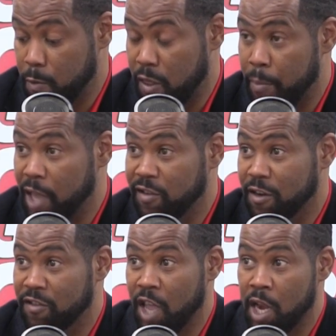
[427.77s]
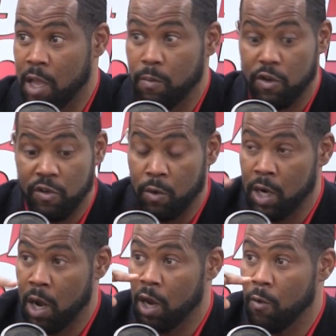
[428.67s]
the base of the stadium to
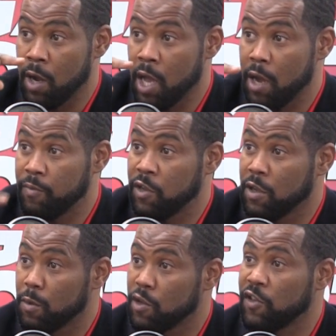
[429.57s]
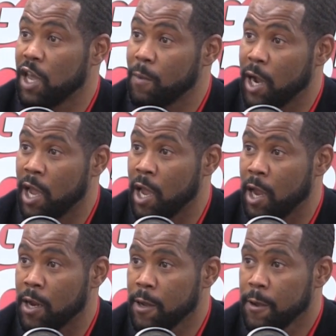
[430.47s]
run all the way up to shake my
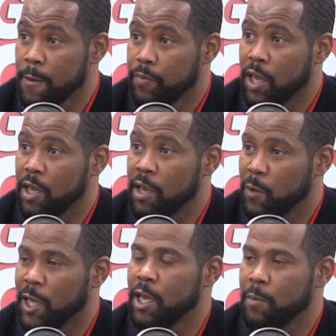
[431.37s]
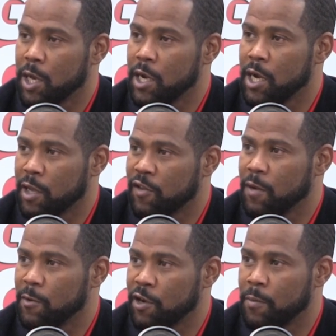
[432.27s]
hand and give me a hug and tell
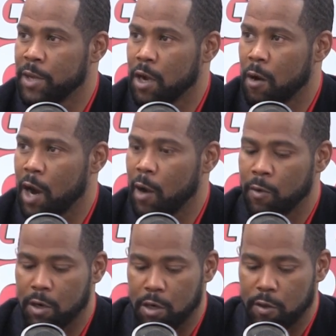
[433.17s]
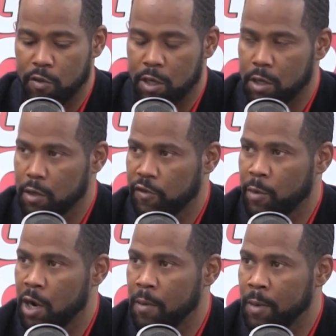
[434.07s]
me it's going to be all right were the
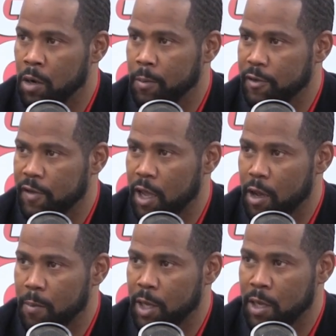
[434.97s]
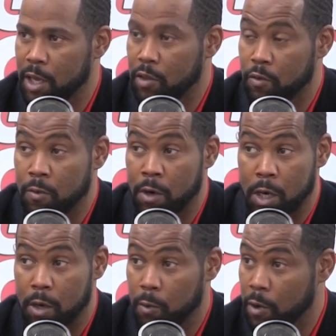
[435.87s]
small moments that helped me get through one
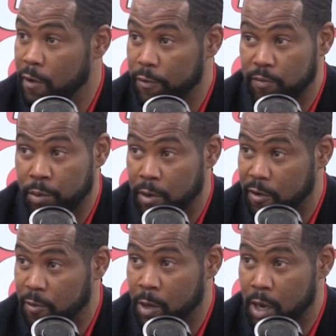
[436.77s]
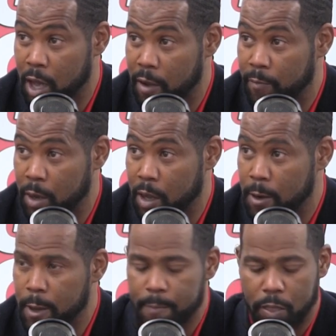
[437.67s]
of the roughest points of my life, man.
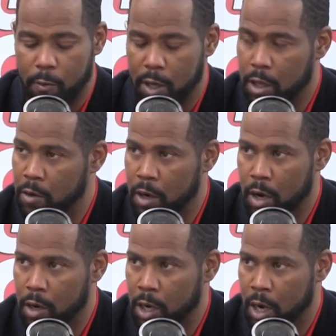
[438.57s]
And whether you know it or